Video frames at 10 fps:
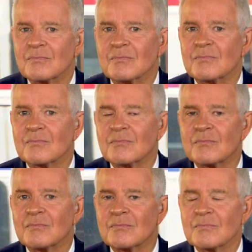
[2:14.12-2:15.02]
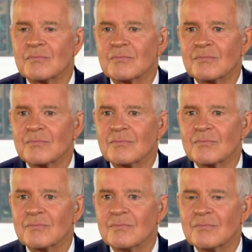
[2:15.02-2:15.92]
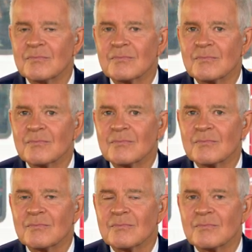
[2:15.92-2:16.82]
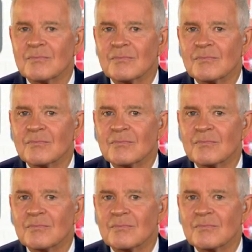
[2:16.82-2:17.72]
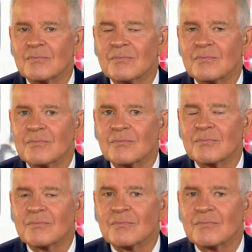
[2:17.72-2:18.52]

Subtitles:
(not speaking)